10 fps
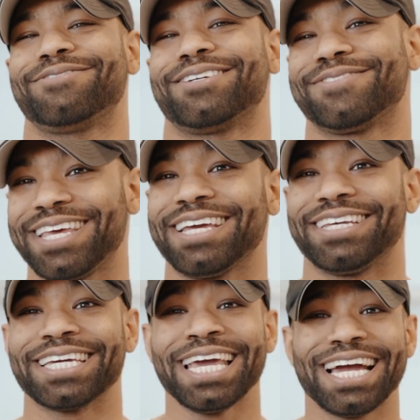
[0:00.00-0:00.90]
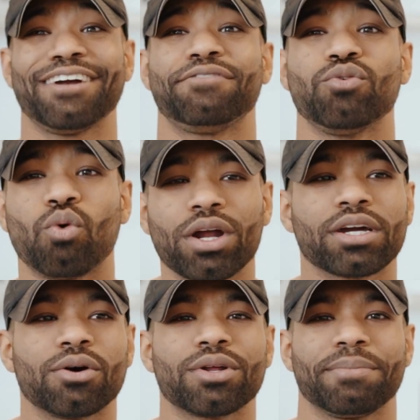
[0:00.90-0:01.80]
But I'm saying, like, if you want to
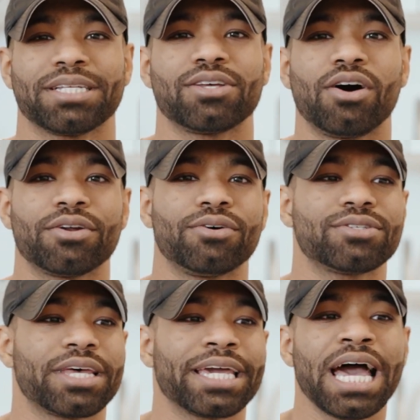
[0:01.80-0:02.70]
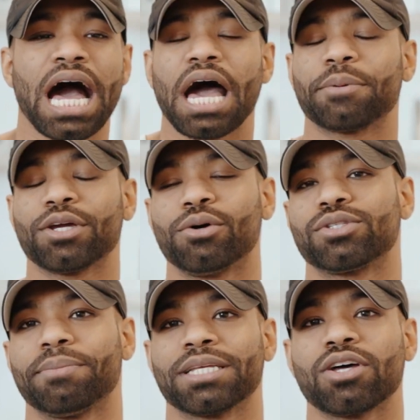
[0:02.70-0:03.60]
go to McDonald's, like, I would go
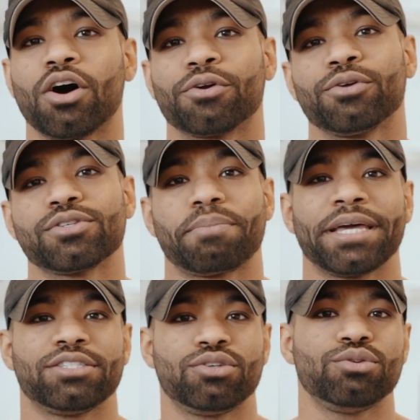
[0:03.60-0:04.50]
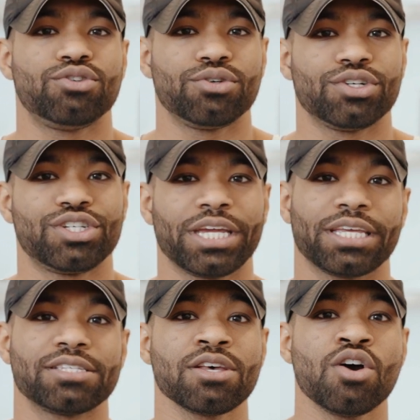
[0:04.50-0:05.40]
to McDonald's, buy 2 junior
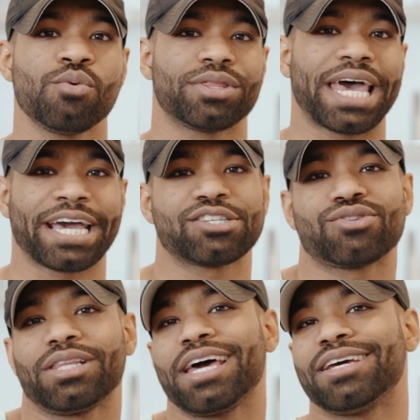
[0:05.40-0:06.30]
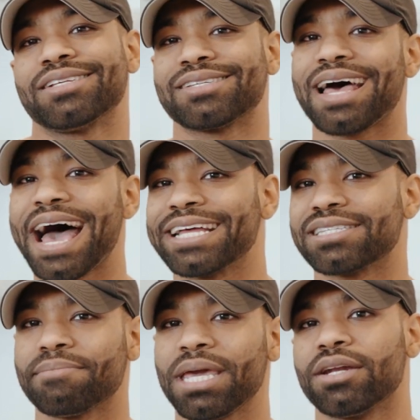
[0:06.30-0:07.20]
chickens with extra lettuce, add
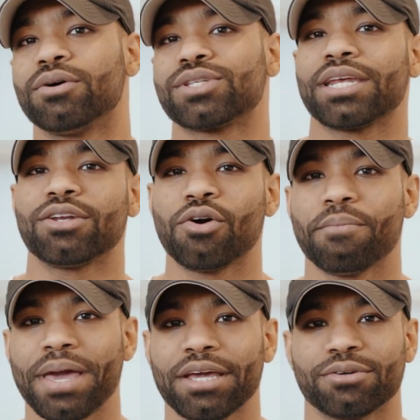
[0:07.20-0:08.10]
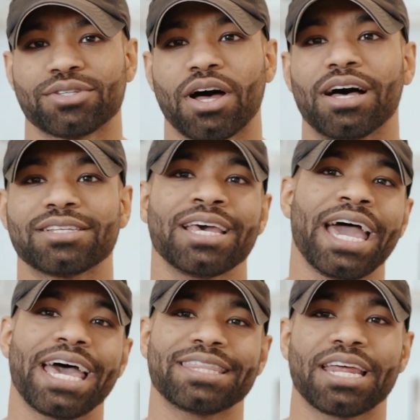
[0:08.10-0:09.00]
tomatoes and no mayo sauce,
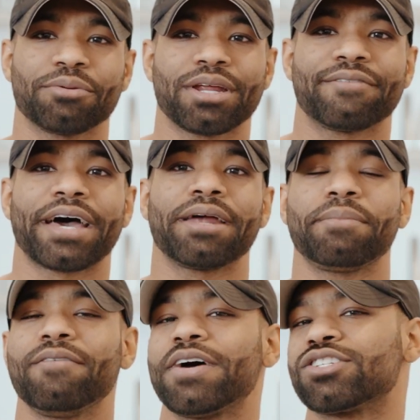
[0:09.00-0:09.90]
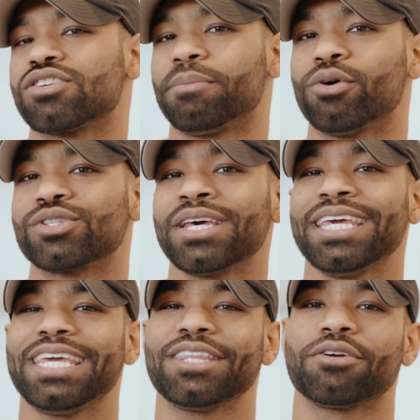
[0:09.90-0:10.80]
and then I would have had my vegetables
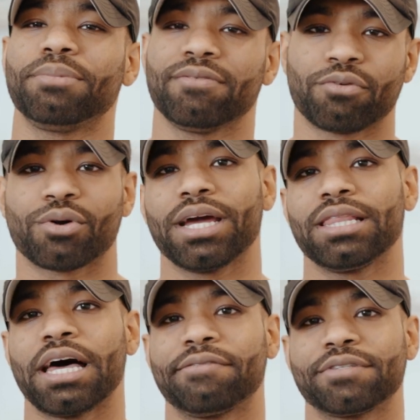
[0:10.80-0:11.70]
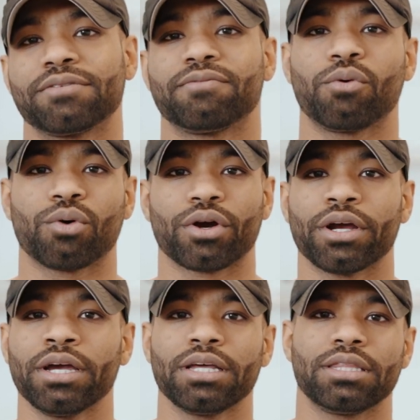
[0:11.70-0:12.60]
either before I left
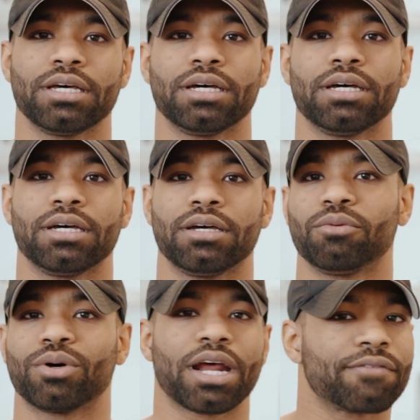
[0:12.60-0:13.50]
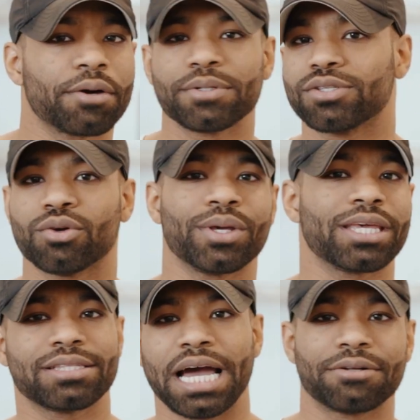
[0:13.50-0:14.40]
for the whatever I was
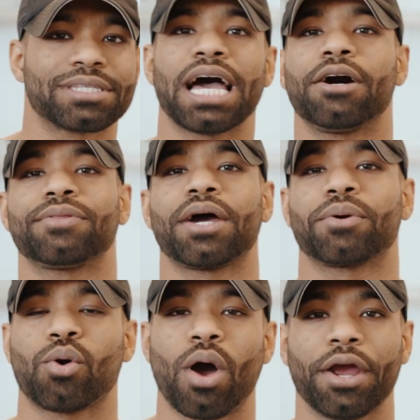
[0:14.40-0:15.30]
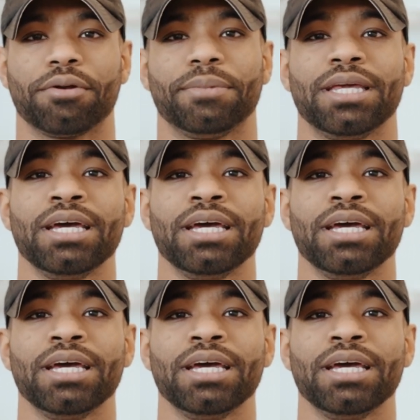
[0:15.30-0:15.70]
doing downtown that required me